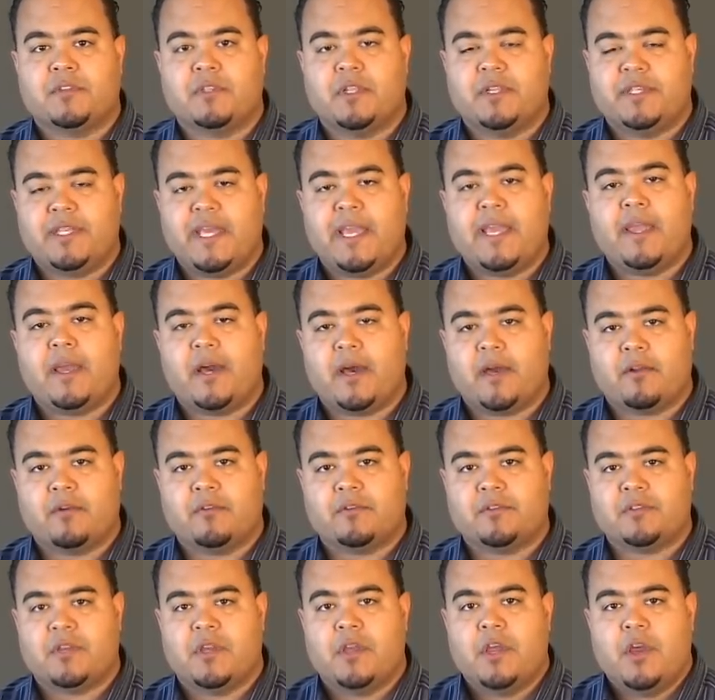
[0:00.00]
The day
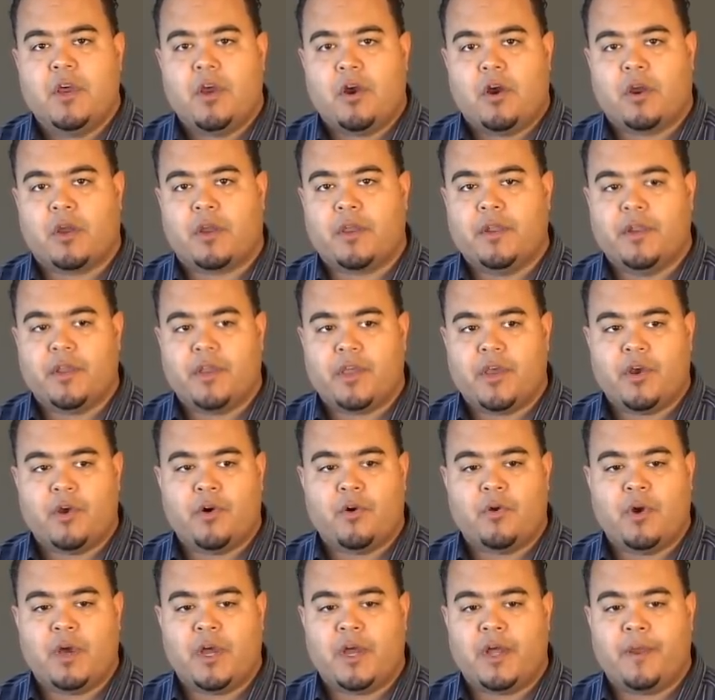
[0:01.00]
huddles are going to
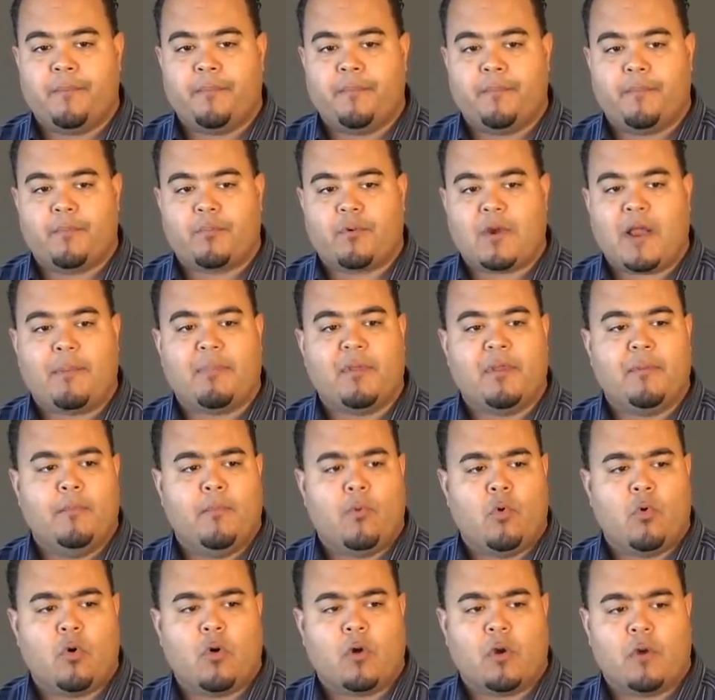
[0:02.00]
go probably
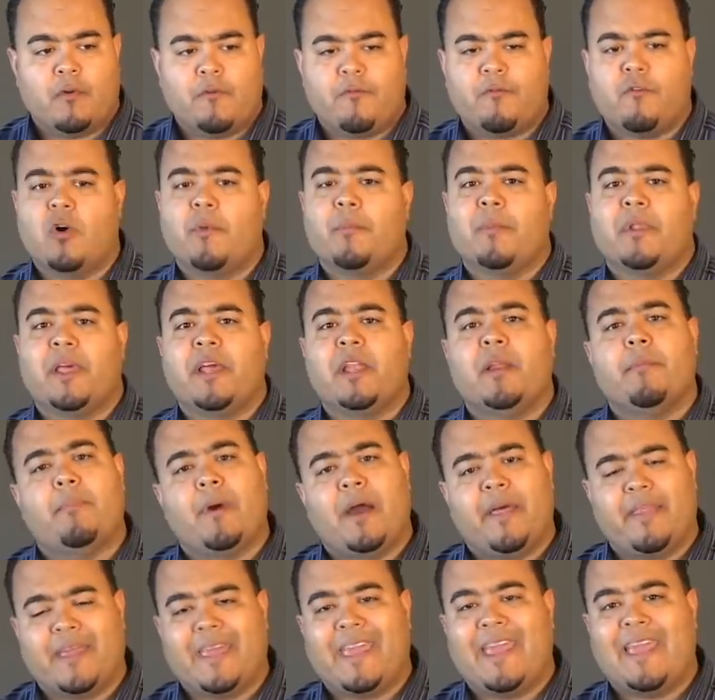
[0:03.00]
more formulated
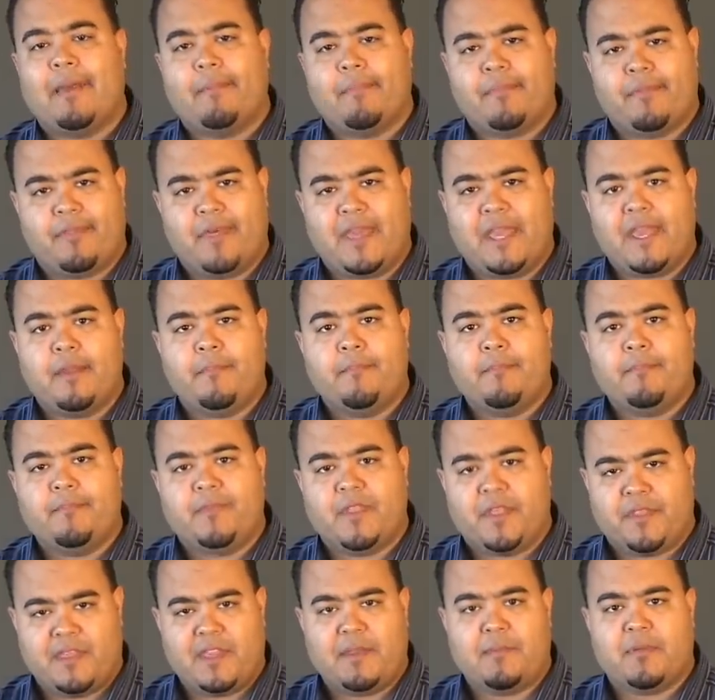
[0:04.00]
by the camp theme,
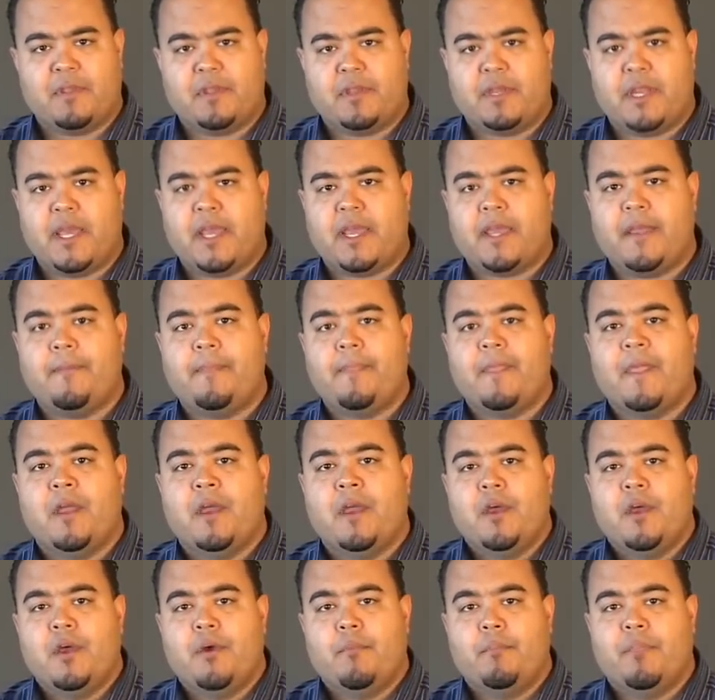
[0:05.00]
the theme of the day,
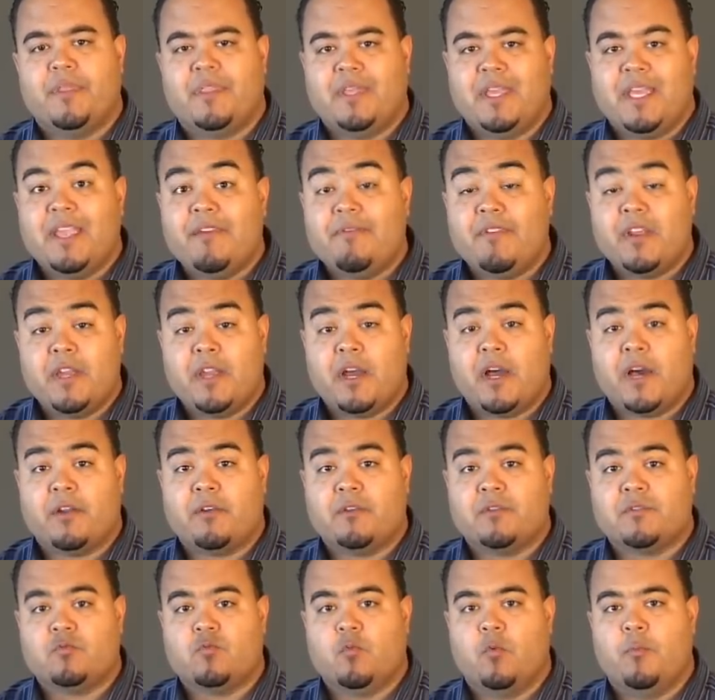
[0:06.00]
but the evening
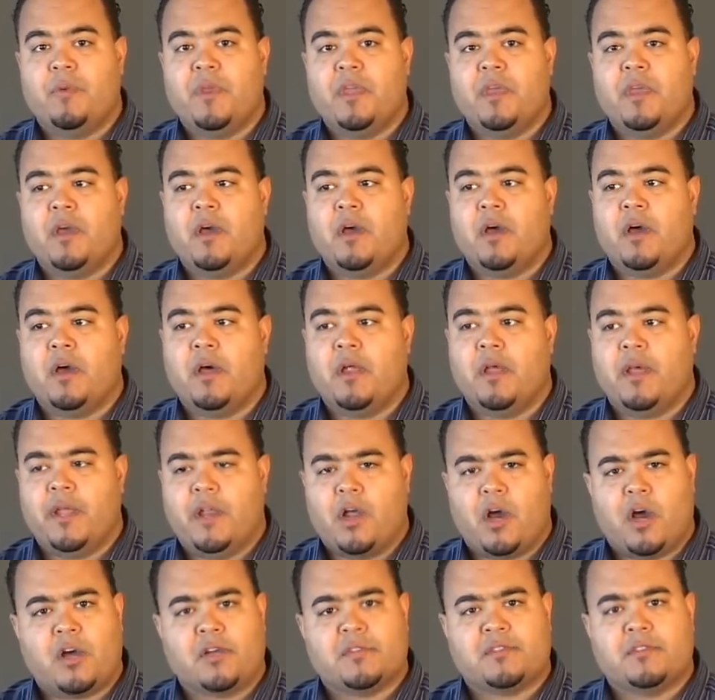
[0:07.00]
huddles will be an
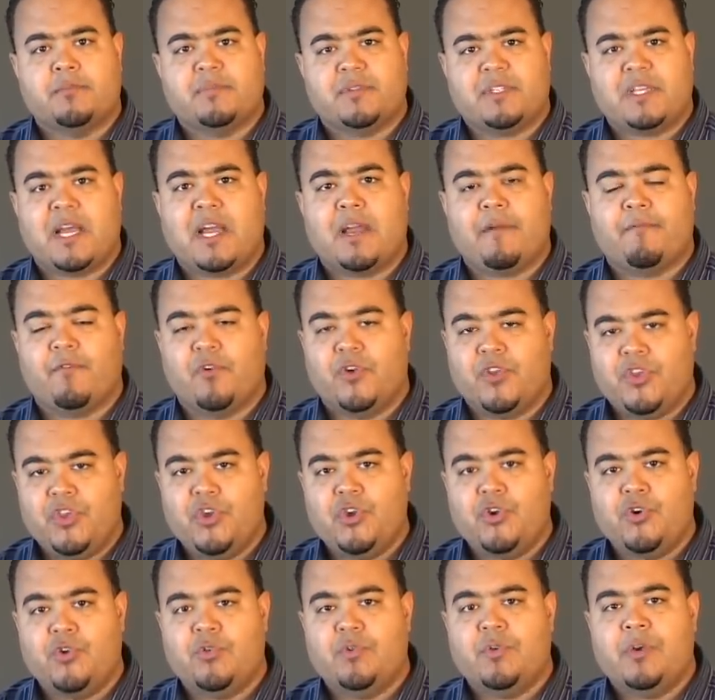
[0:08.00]
awesome time for
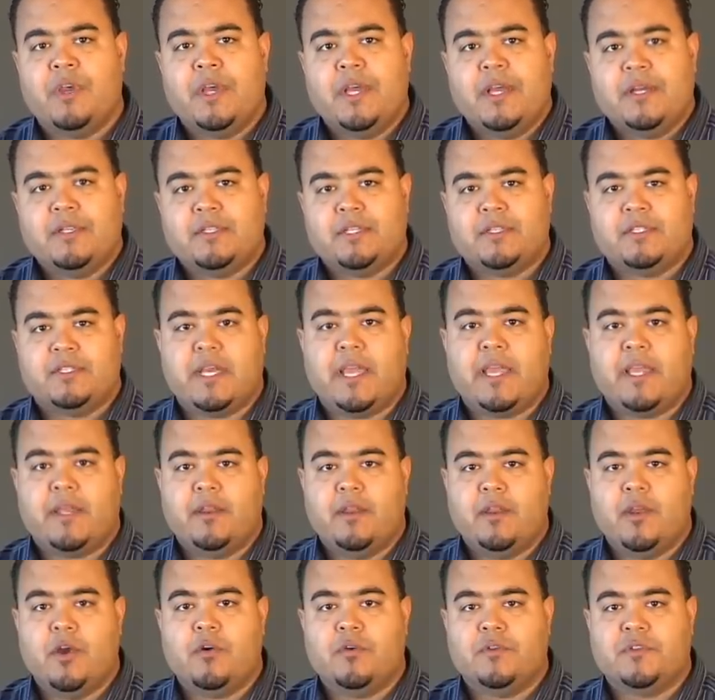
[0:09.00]
you to take
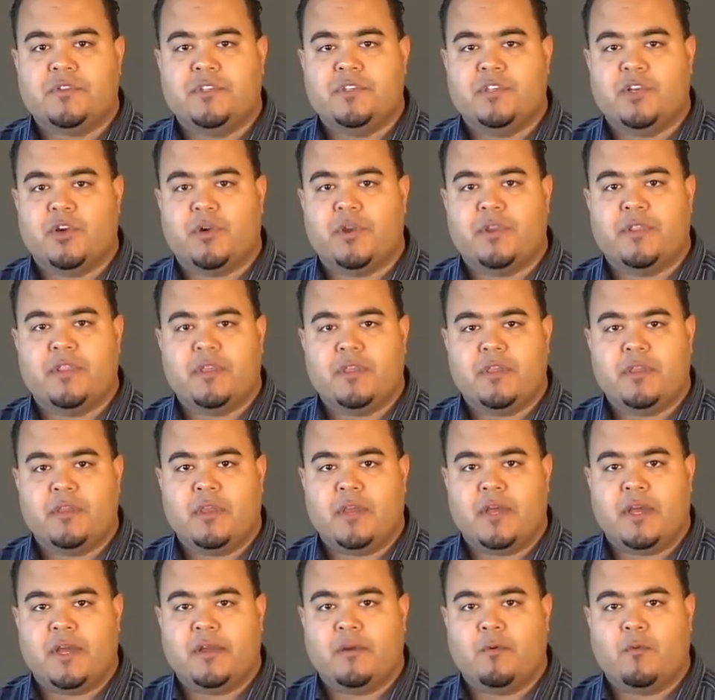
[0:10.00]
notes during
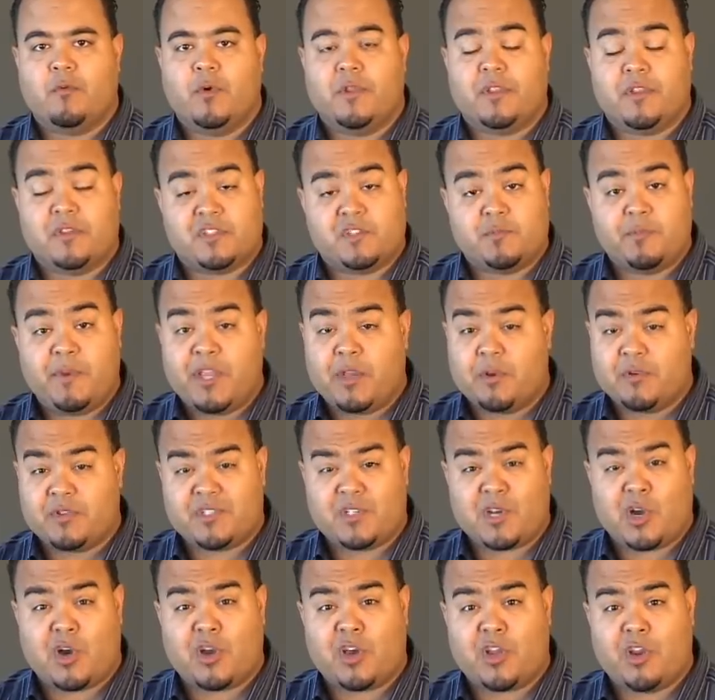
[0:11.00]
what the speaker's
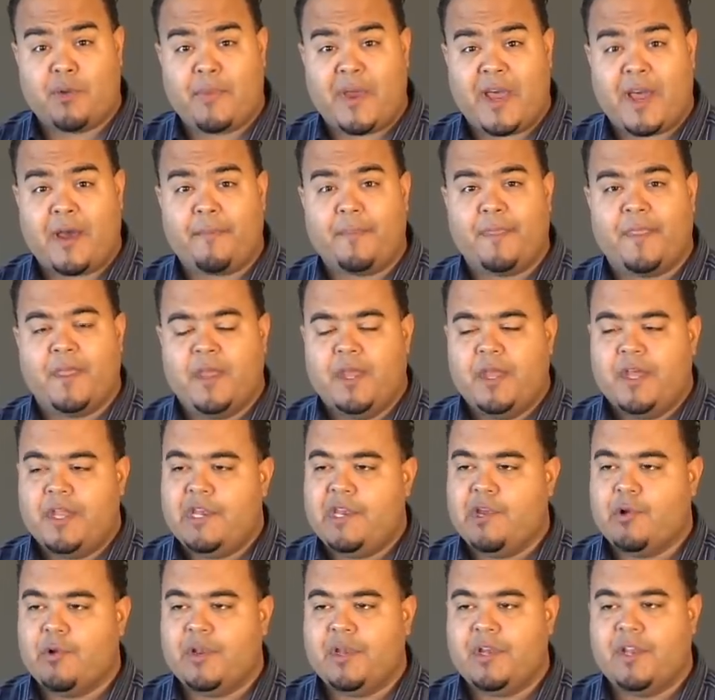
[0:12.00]
talking about,
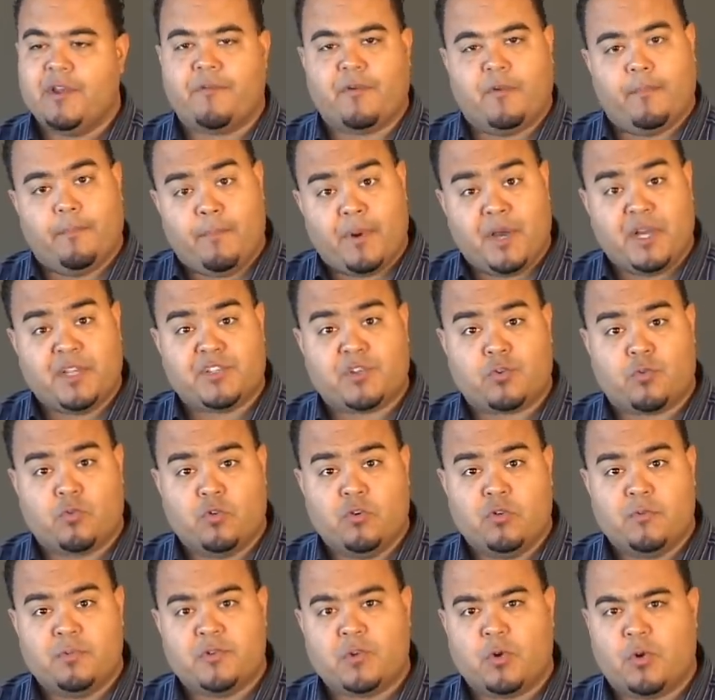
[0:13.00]
during different buzz
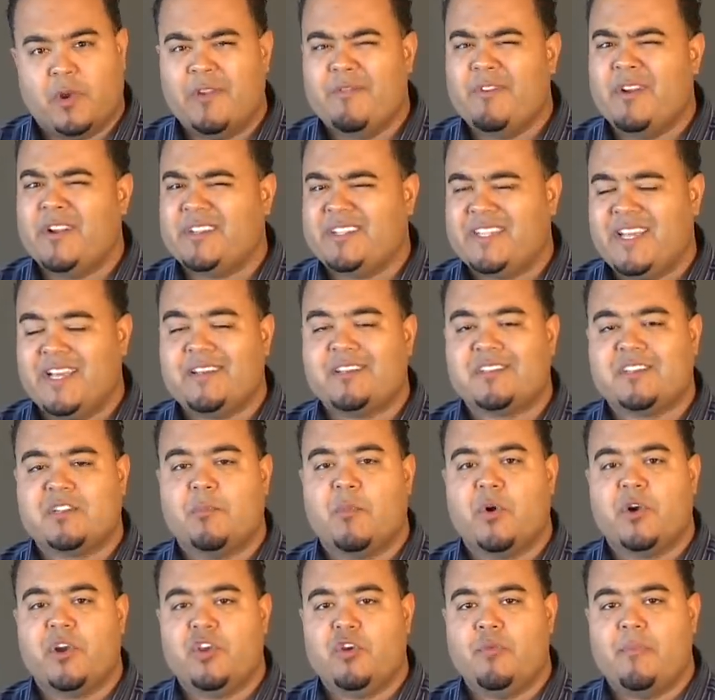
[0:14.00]
groups, or even a
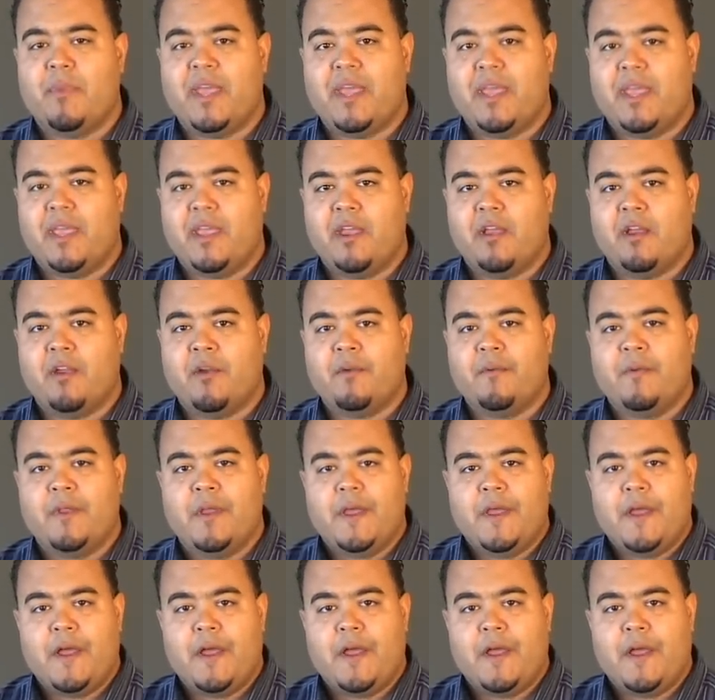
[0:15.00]
testimony you may hear.